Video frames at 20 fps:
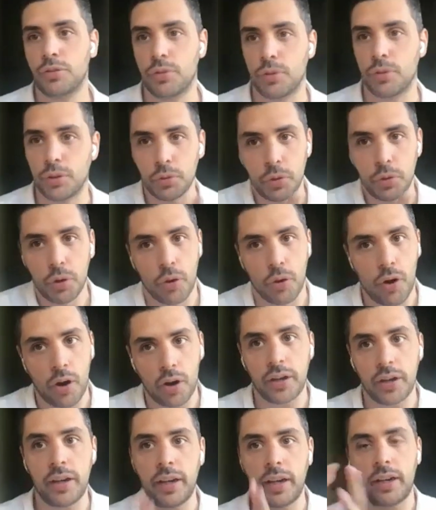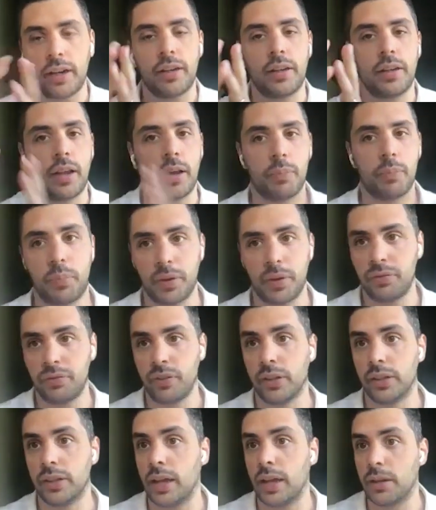So you go on it, and a
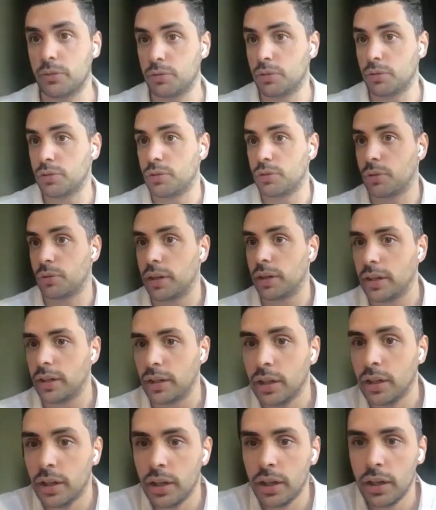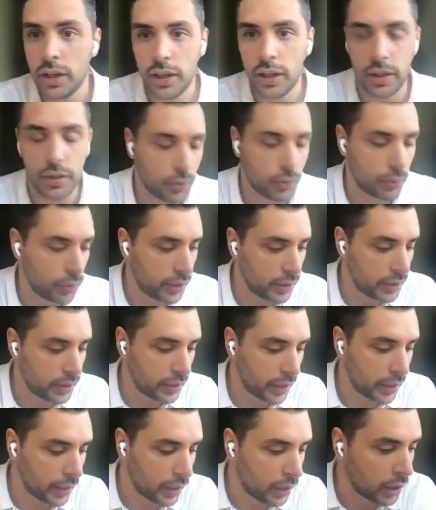pre-filled answer is
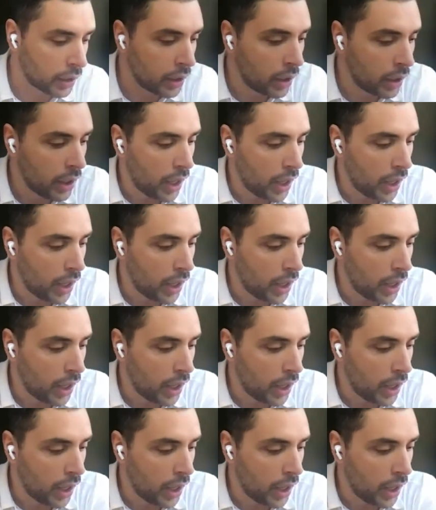already there.